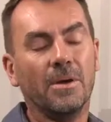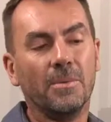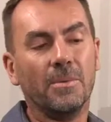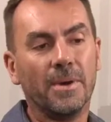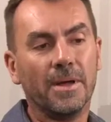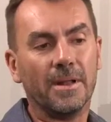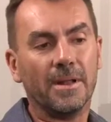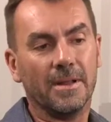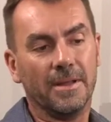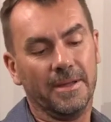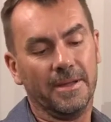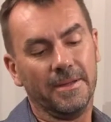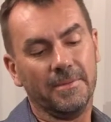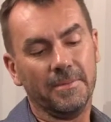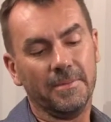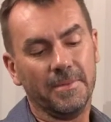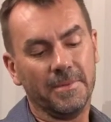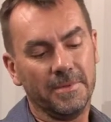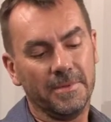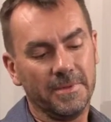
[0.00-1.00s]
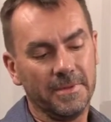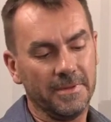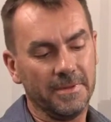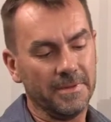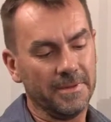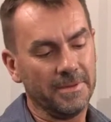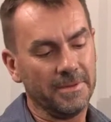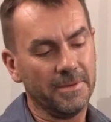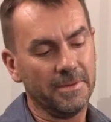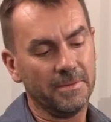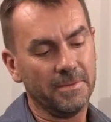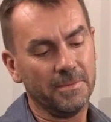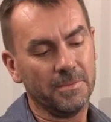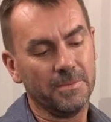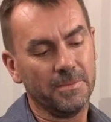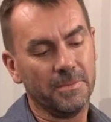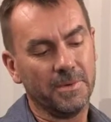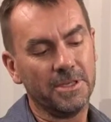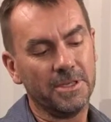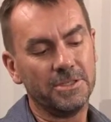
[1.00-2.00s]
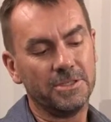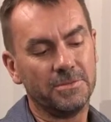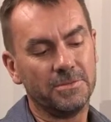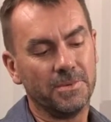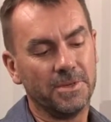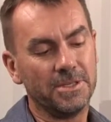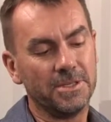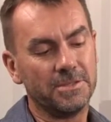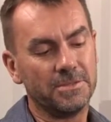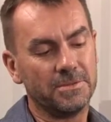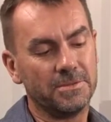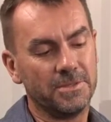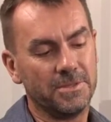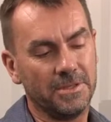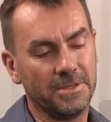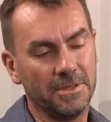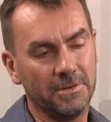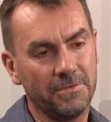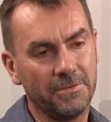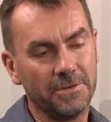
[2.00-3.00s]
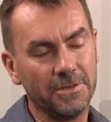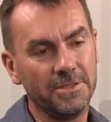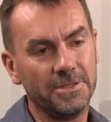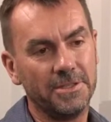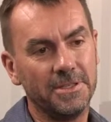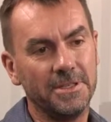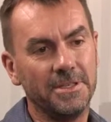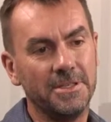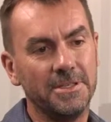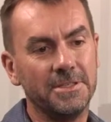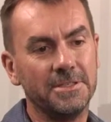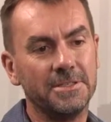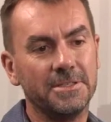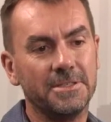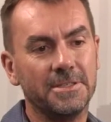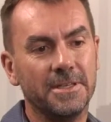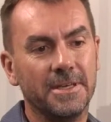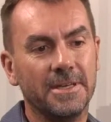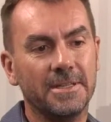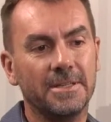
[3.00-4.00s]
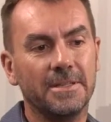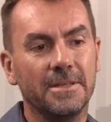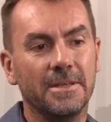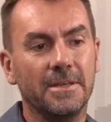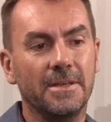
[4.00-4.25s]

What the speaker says: Well, what is different is that